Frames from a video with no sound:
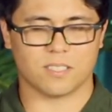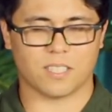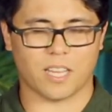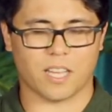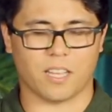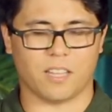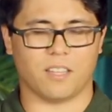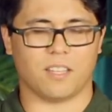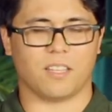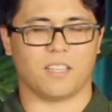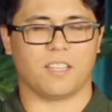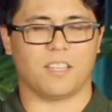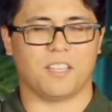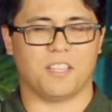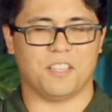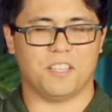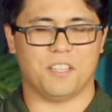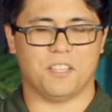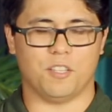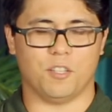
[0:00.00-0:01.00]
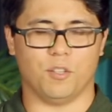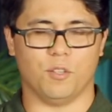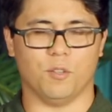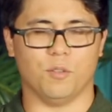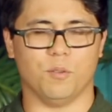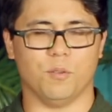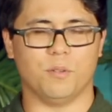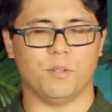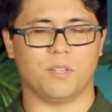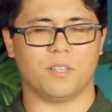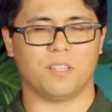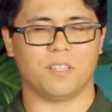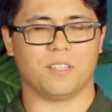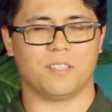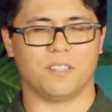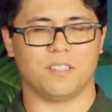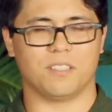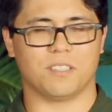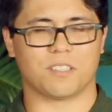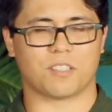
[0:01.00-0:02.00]
that you
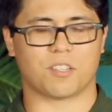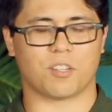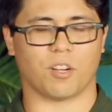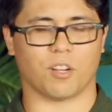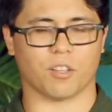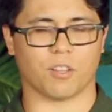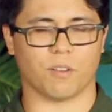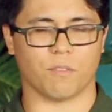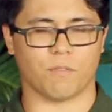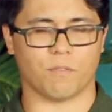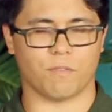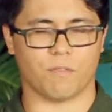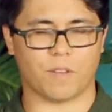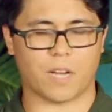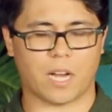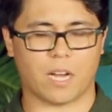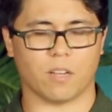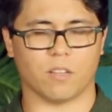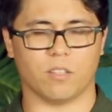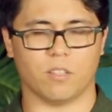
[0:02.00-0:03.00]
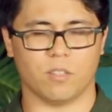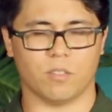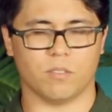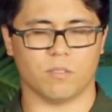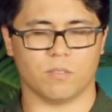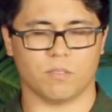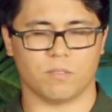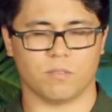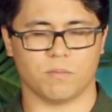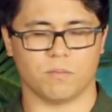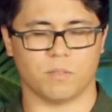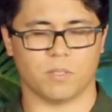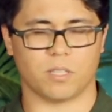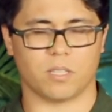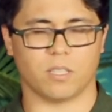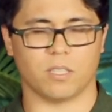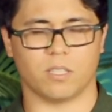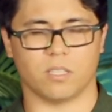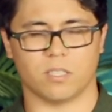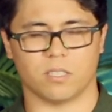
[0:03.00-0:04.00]
saw the value
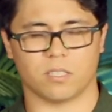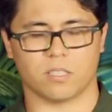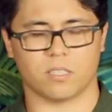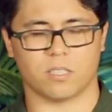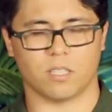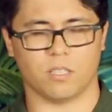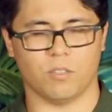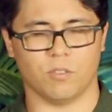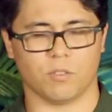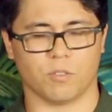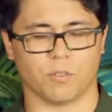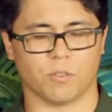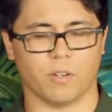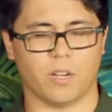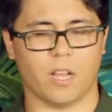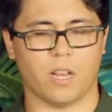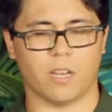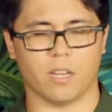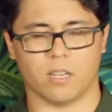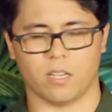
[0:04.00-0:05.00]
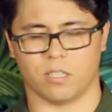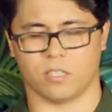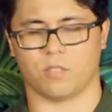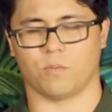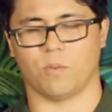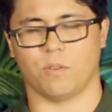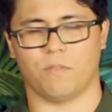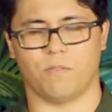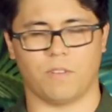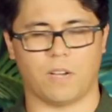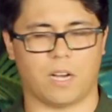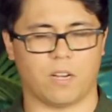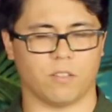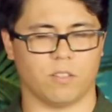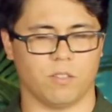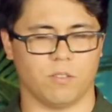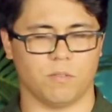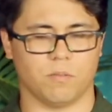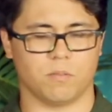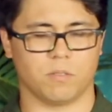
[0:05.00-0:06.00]
within us, that you created us with
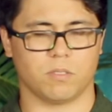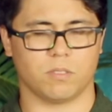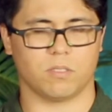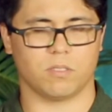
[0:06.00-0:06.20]
value.